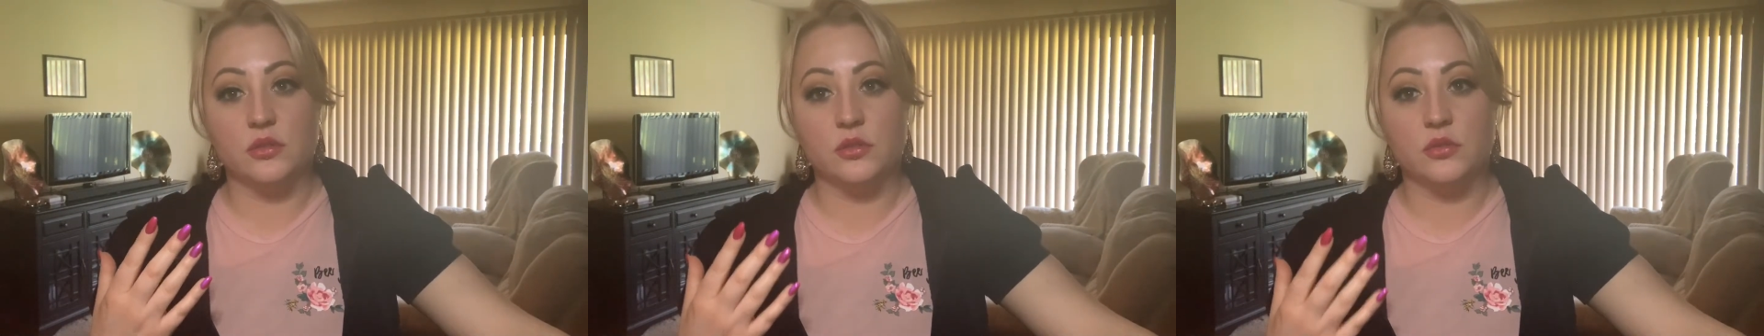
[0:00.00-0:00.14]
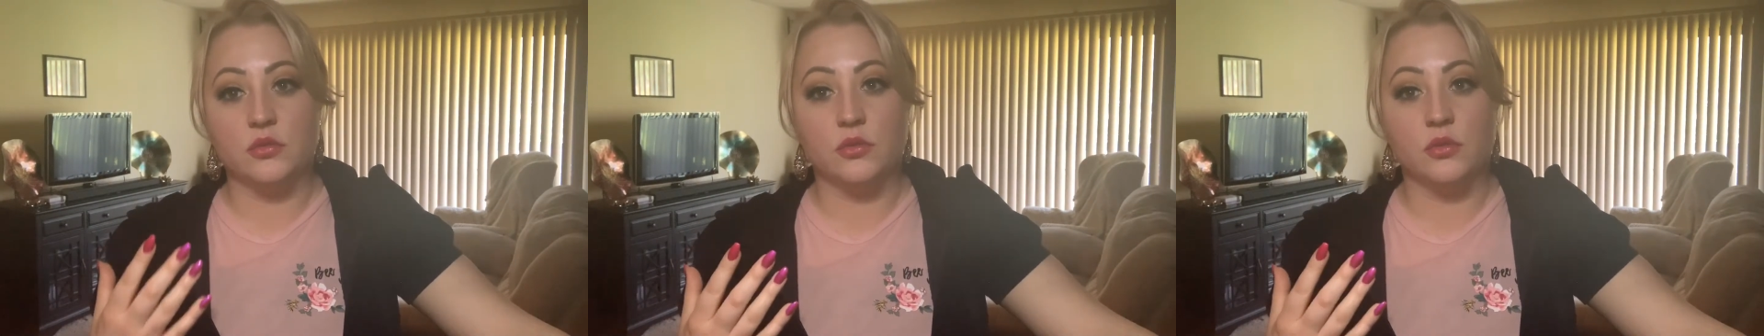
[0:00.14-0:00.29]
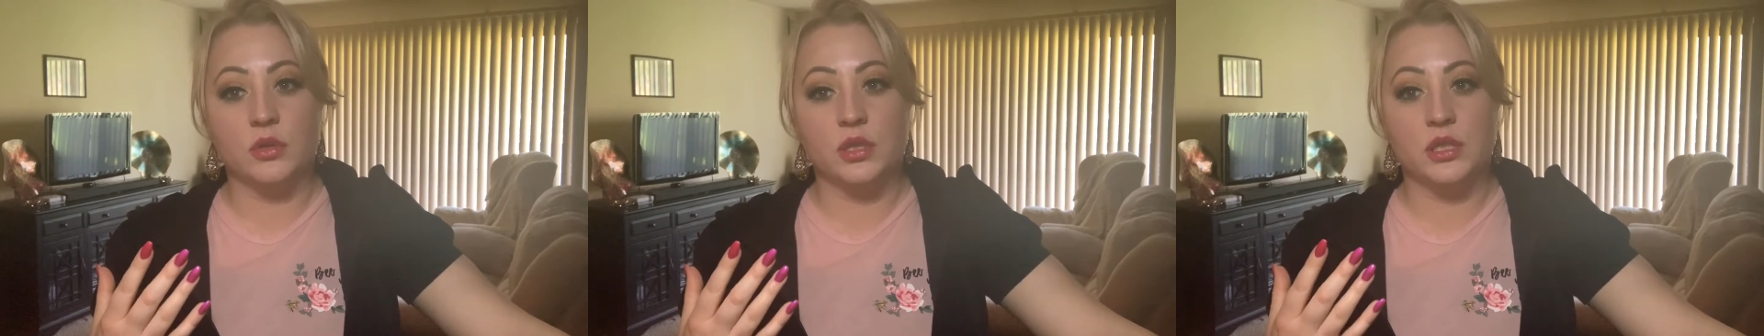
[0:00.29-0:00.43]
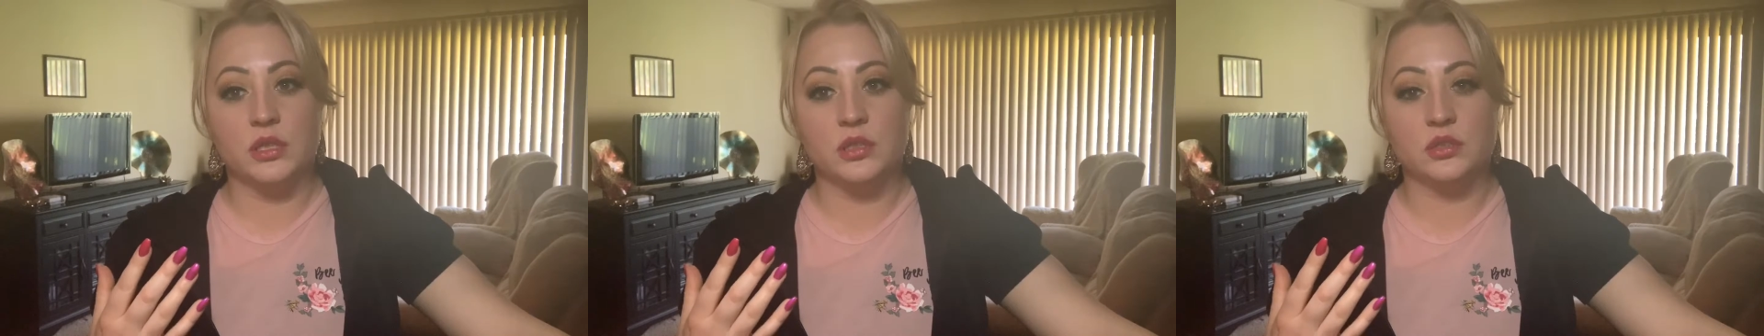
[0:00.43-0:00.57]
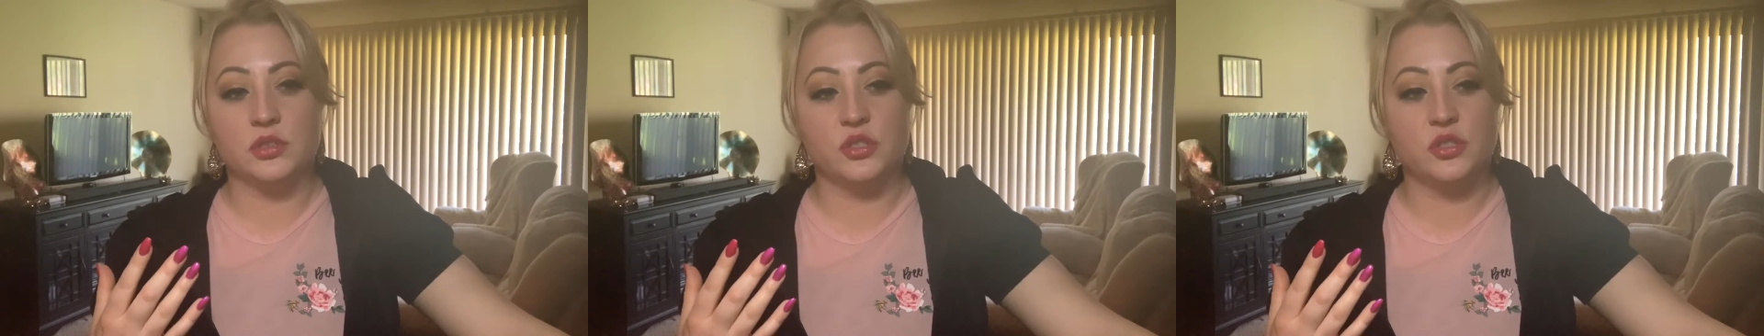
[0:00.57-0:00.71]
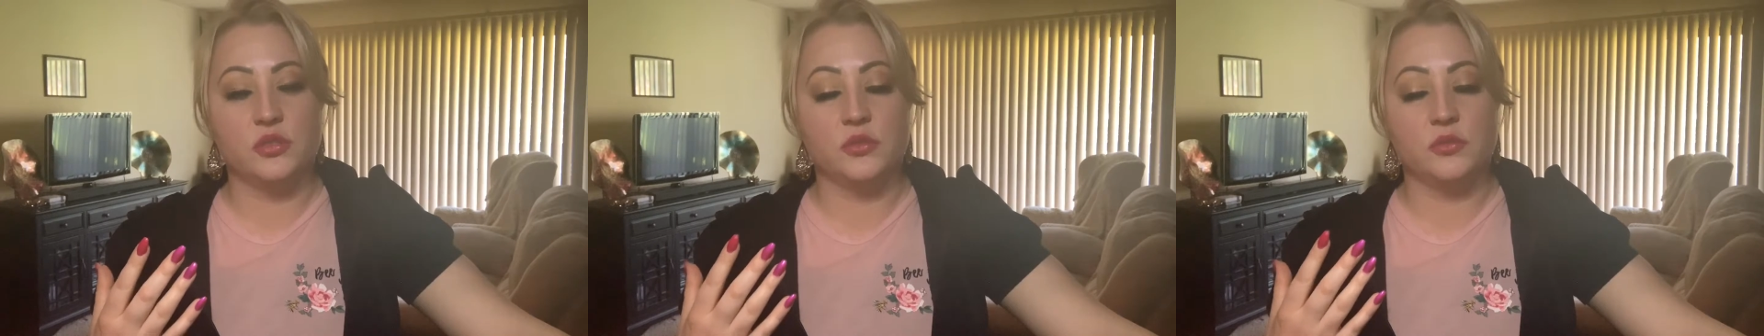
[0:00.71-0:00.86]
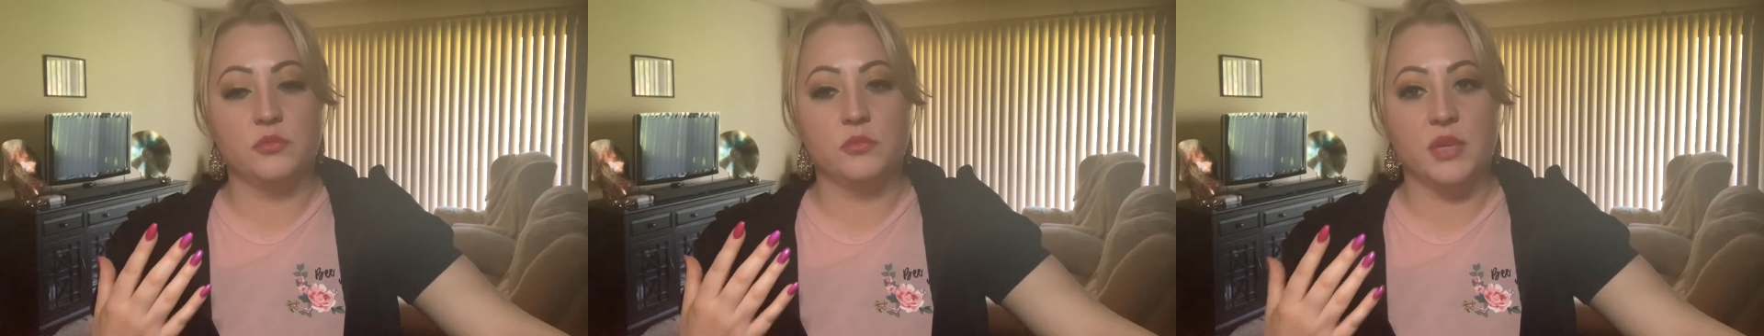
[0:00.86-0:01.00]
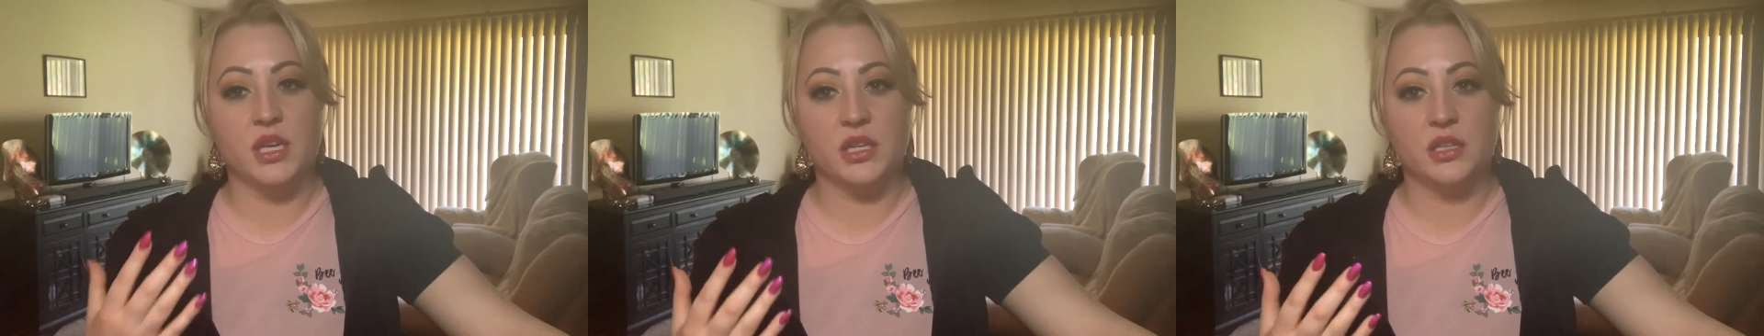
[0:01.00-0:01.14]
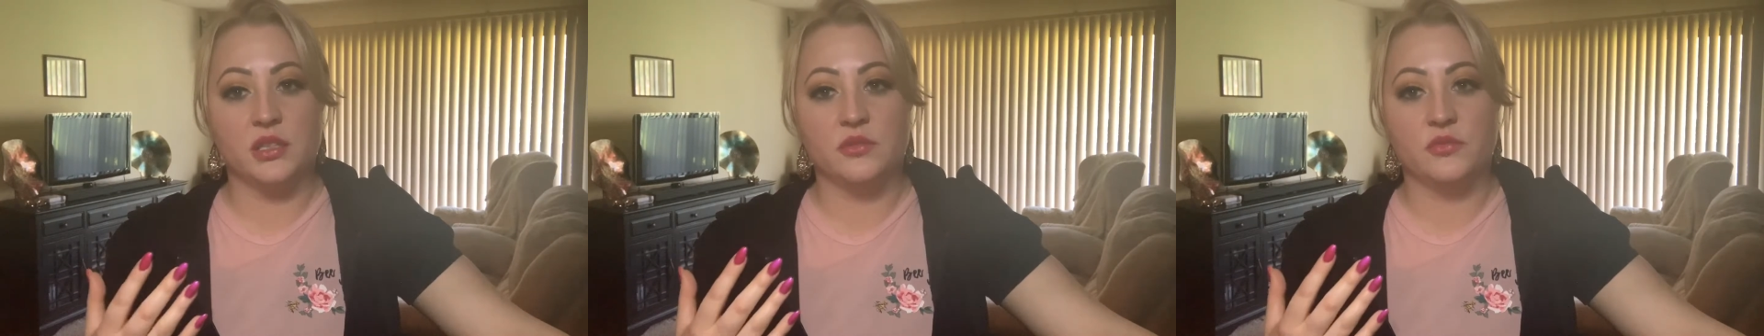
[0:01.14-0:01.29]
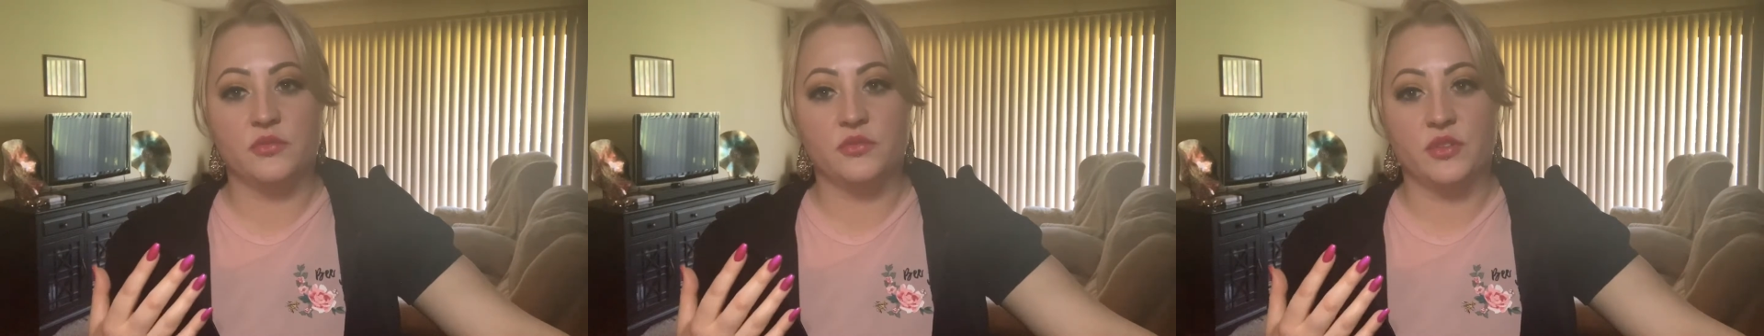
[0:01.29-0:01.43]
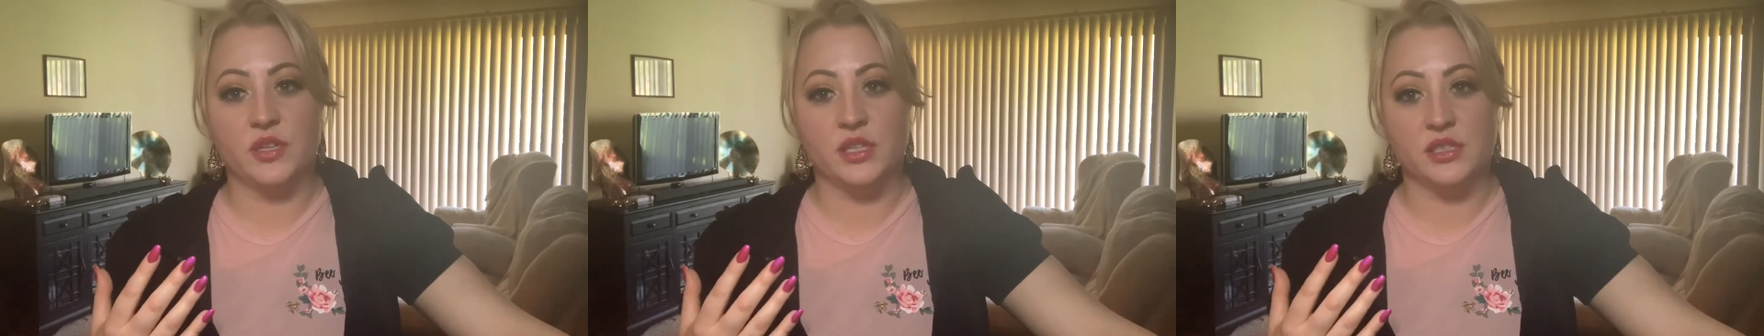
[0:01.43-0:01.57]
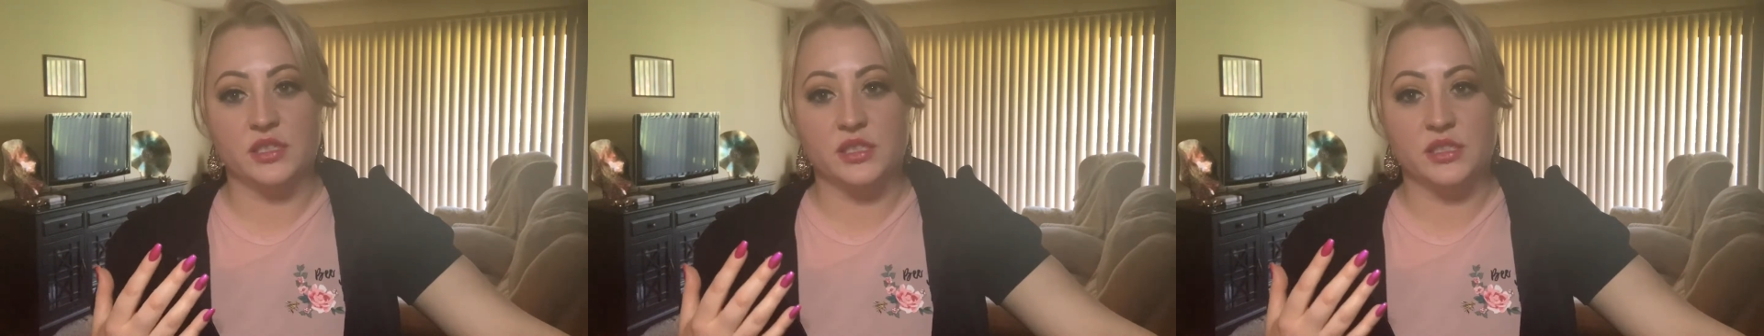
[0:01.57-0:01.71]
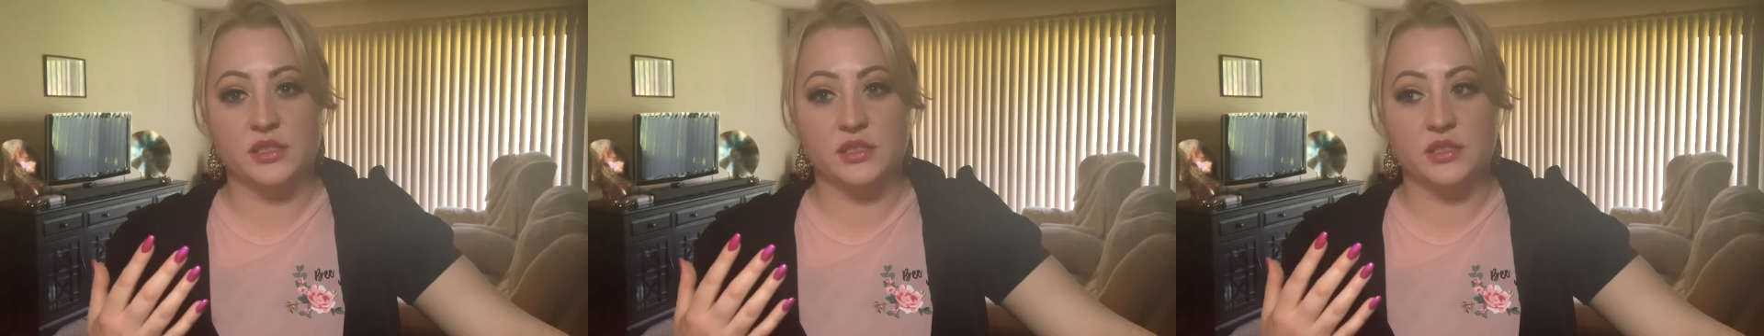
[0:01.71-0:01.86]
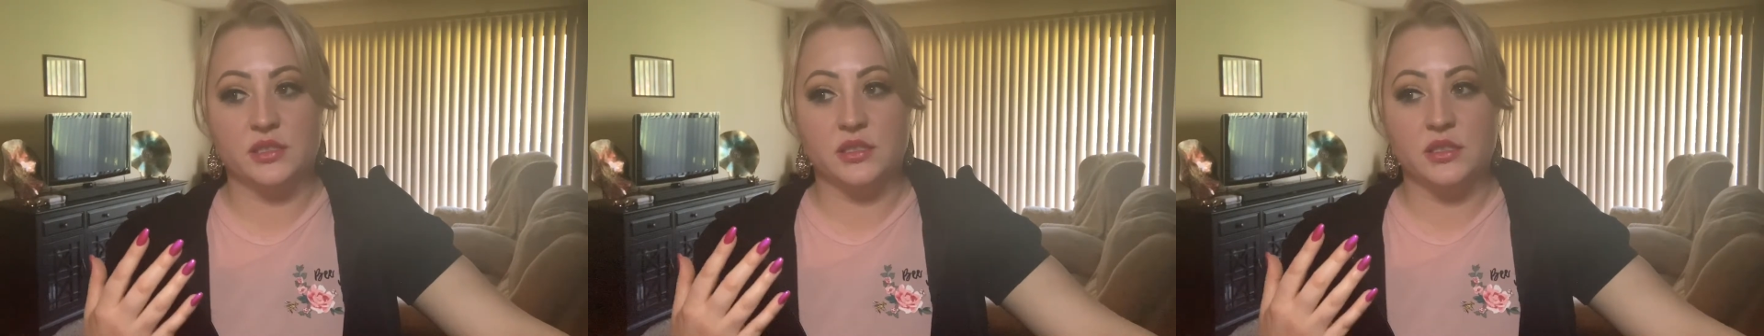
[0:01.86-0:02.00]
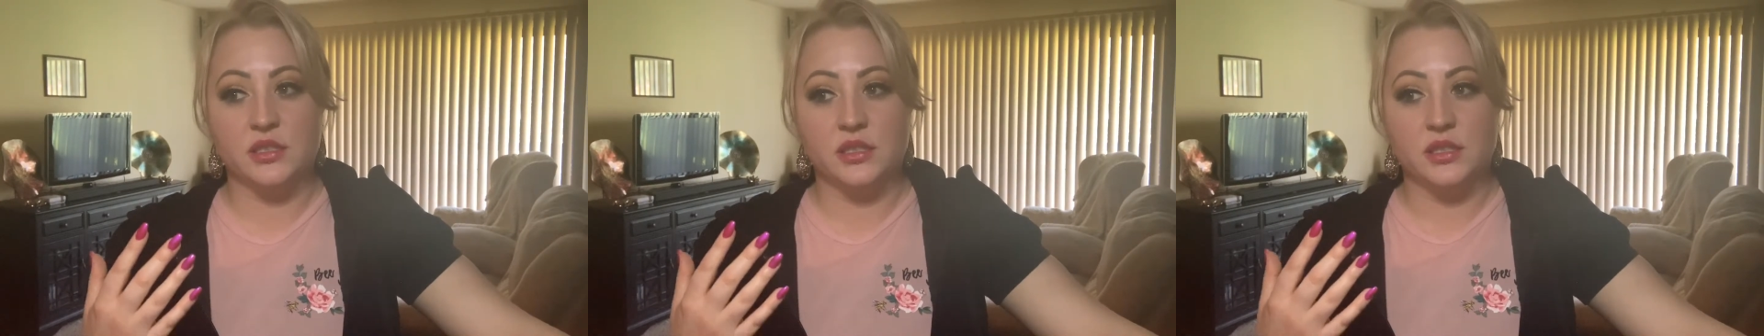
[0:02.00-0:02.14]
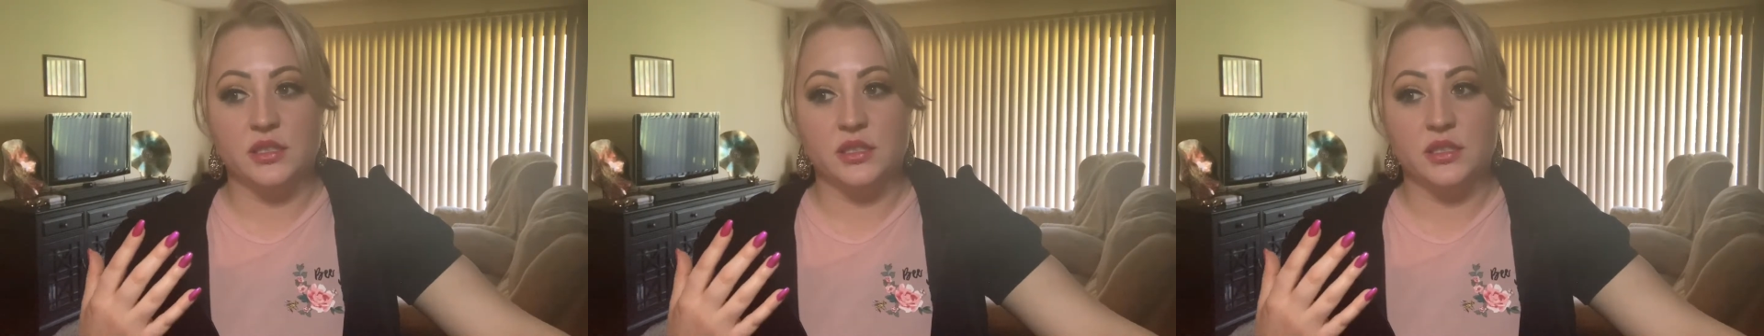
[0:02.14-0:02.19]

going to manifest